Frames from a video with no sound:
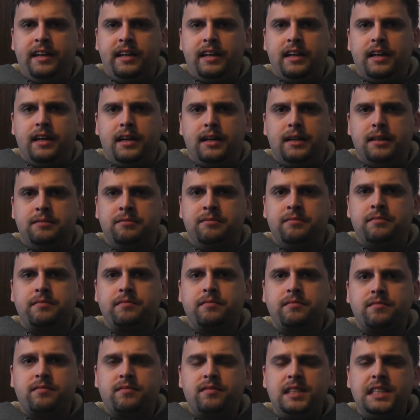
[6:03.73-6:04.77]

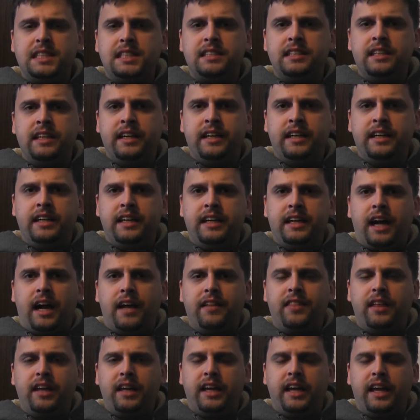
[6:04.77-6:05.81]
I
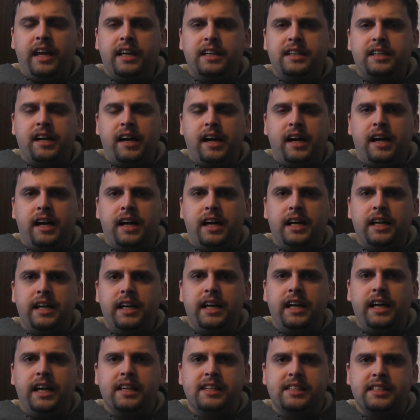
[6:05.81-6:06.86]
think it
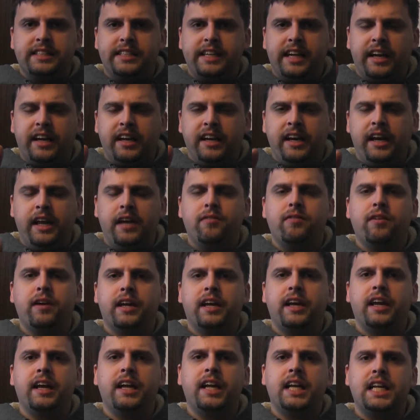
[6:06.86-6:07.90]
is
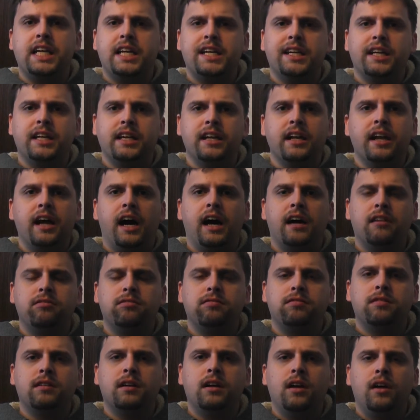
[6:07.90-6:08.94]
significant
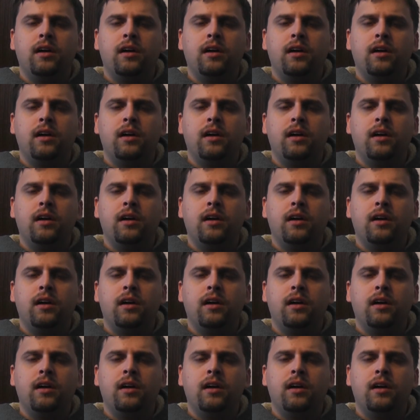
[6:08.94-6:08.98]
enough